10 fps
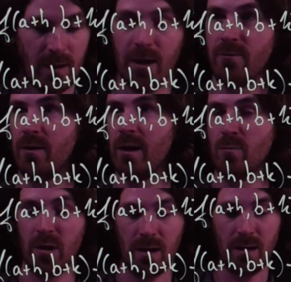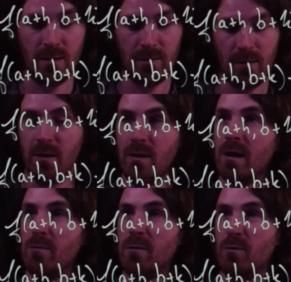fab,
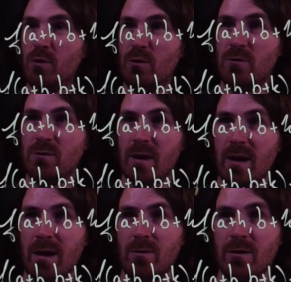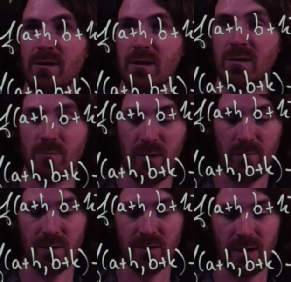and we move to a plus h, b
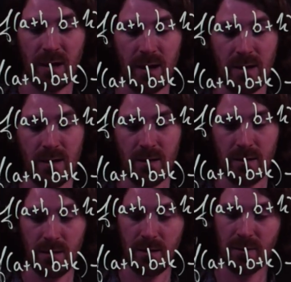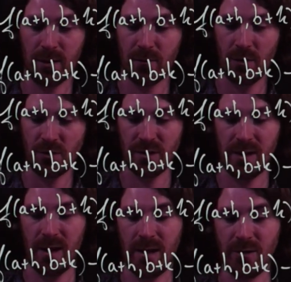plus k, then our function
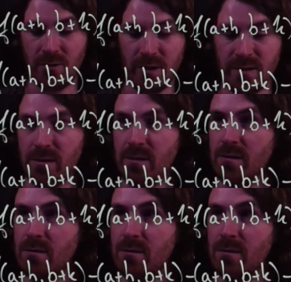increases.